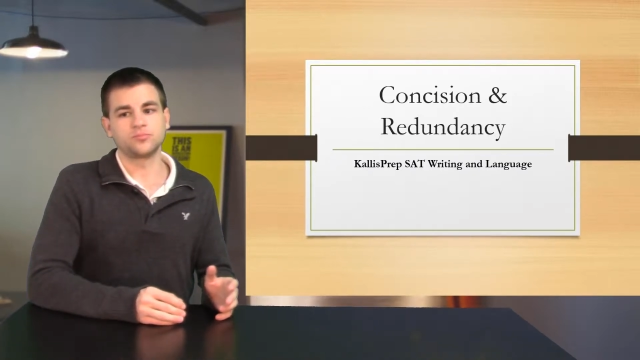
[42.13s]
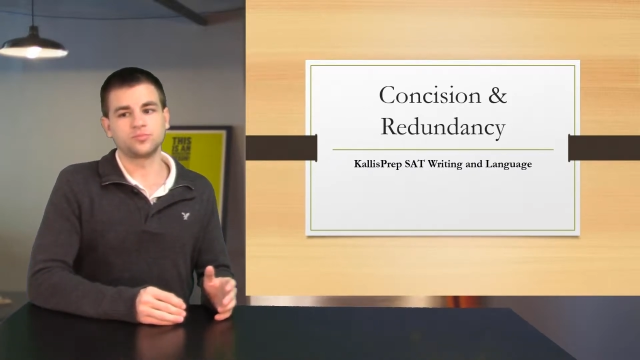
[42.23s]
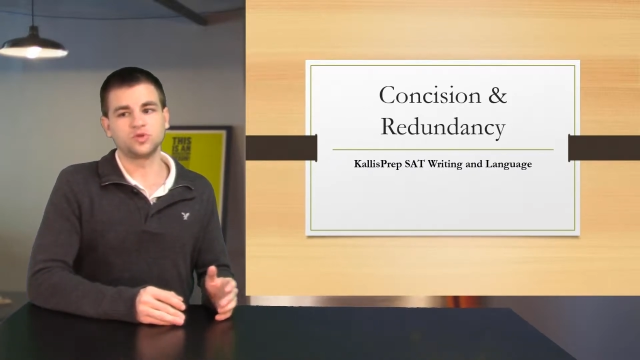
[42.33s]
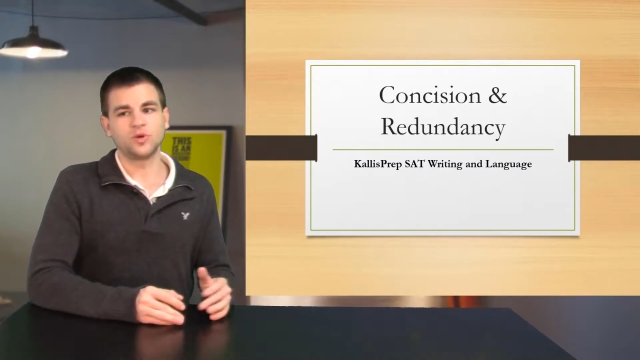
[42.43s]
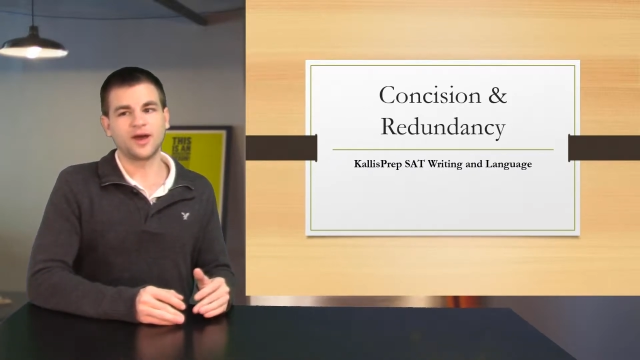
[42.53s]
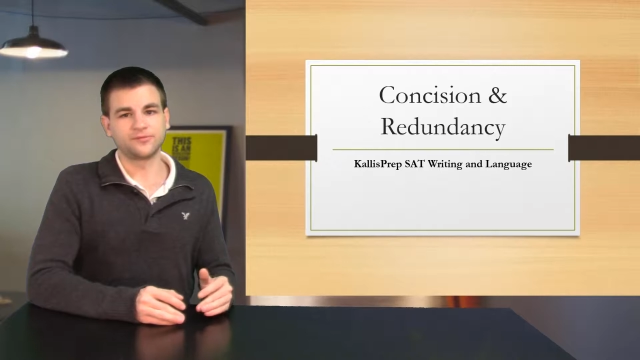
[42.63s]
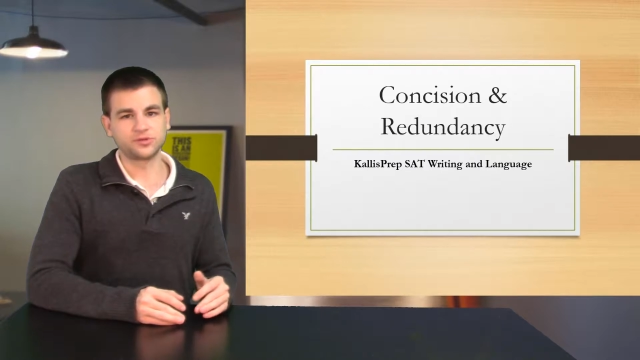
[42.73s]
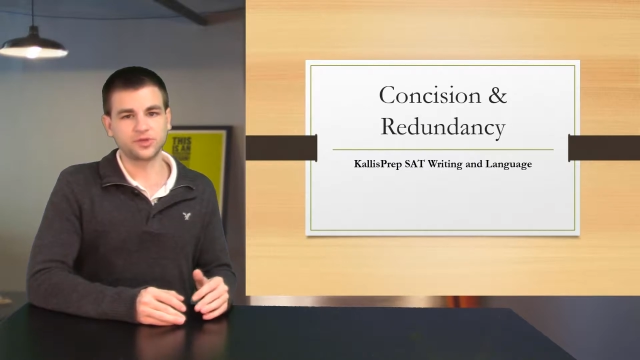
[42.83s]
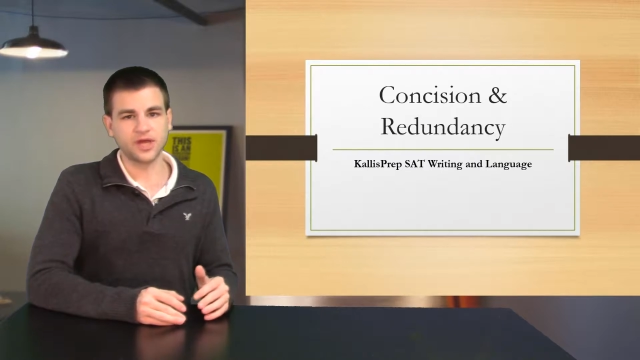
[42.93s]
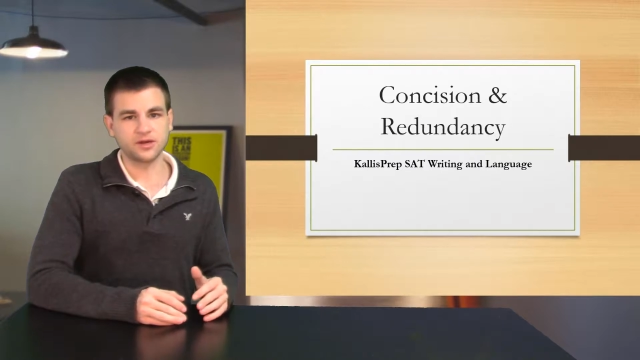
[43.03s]
you have
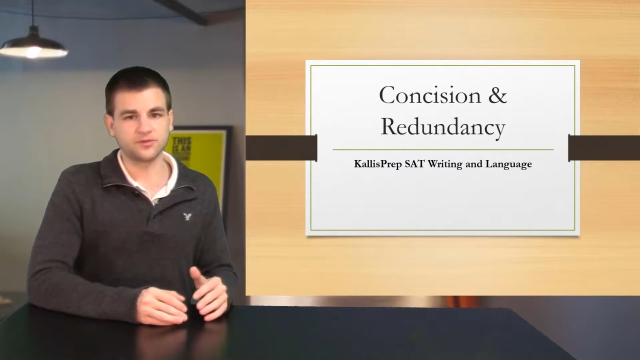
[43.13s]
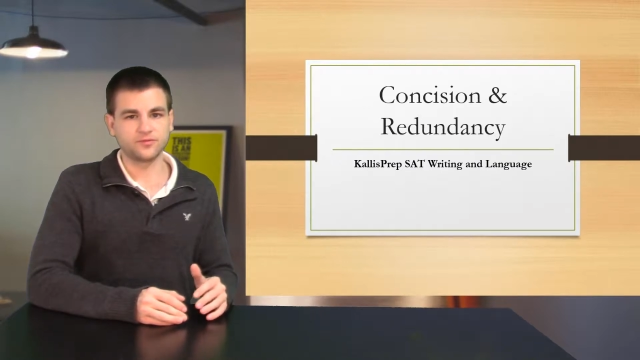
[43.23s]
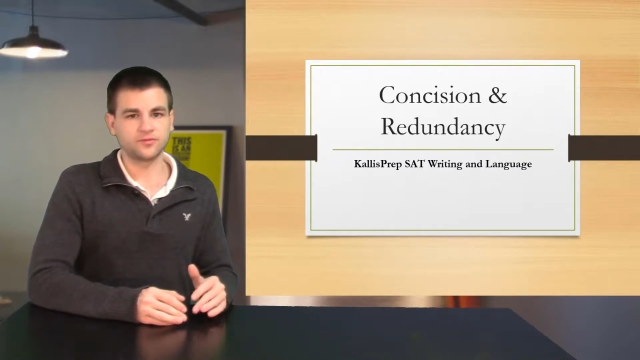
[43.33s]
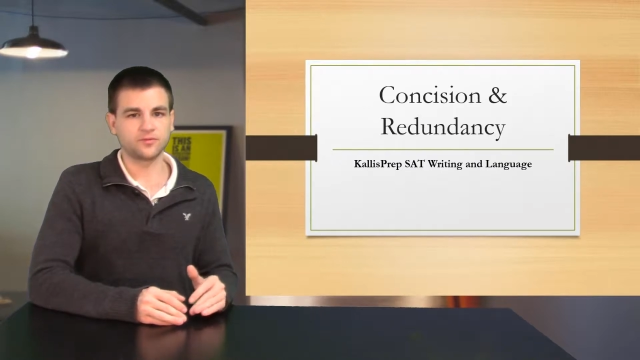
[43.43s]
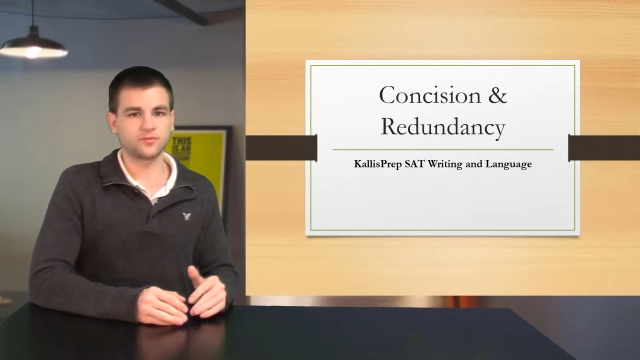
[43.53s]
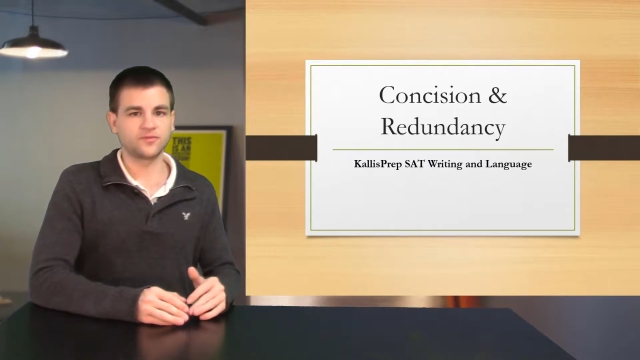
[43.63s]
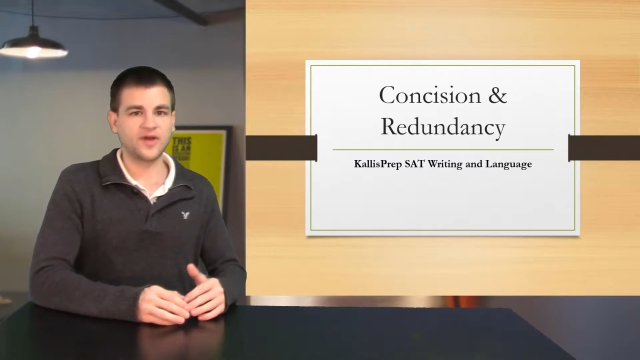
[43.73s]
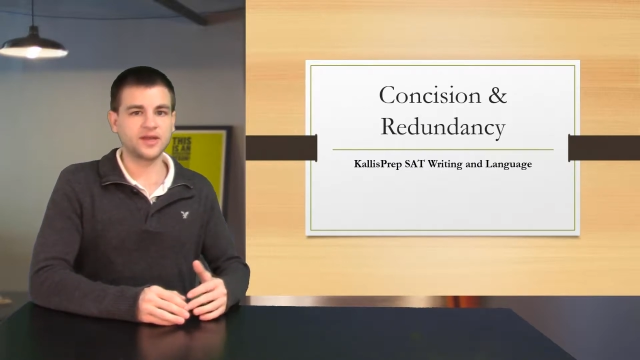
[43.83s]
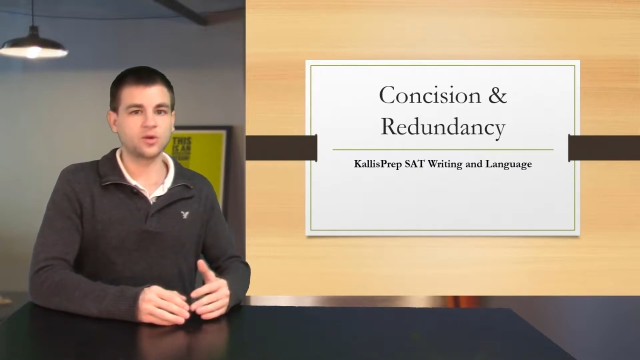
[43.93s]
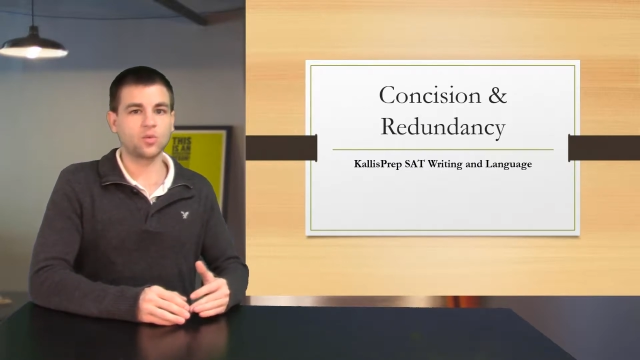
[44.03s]
to kind of
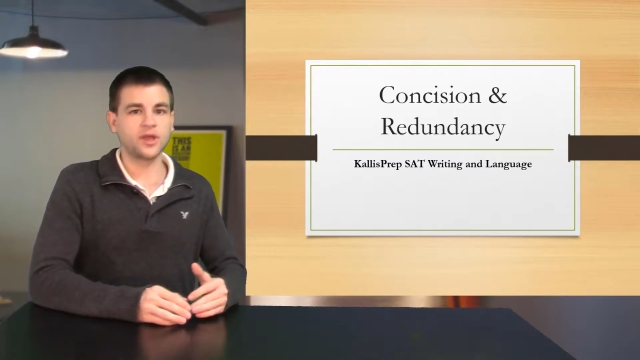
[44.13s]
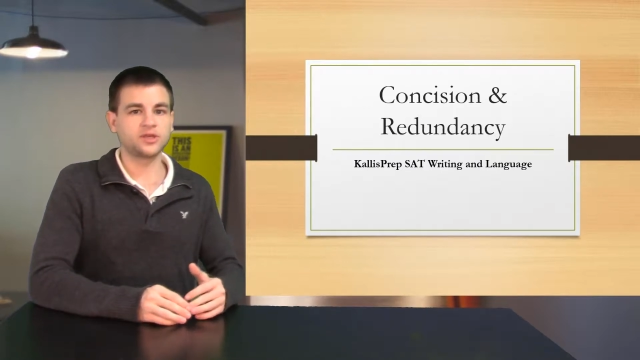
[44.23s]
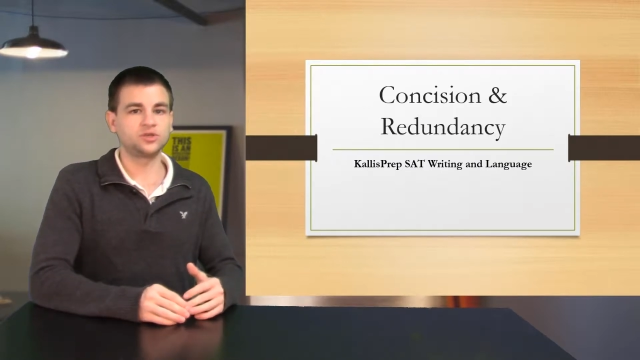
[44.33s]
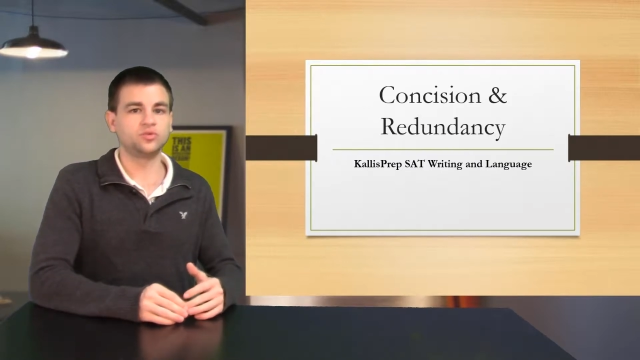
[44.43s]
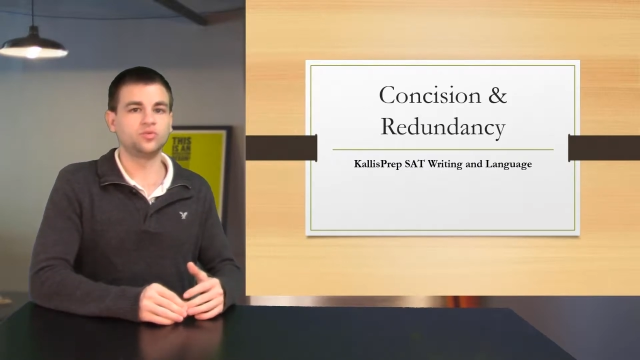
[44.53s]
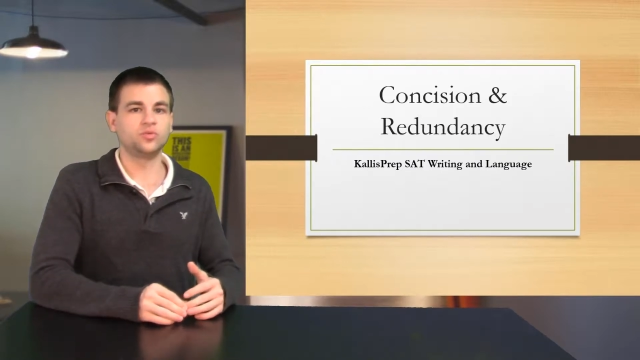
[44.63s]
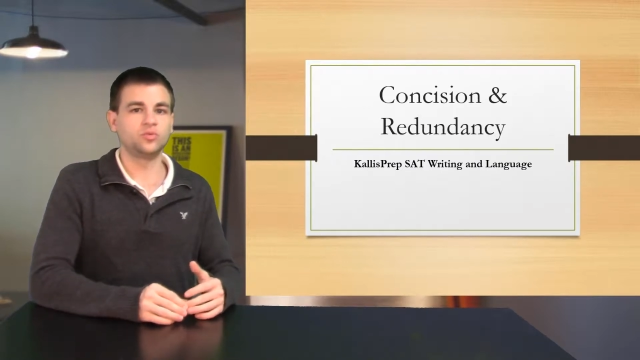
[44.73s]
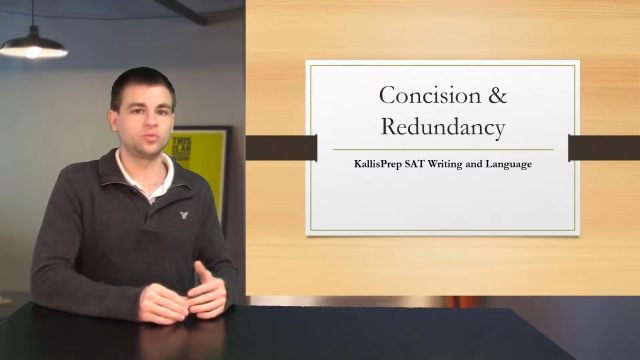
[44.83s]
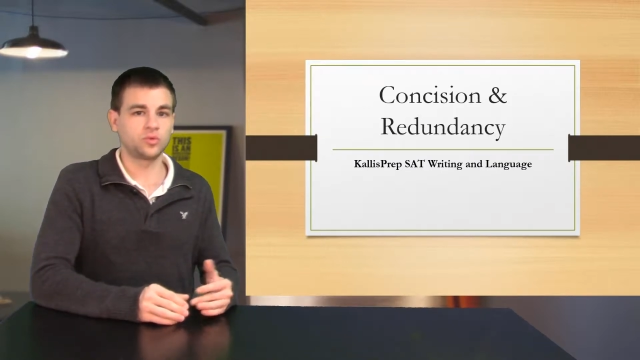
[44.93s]
find a way to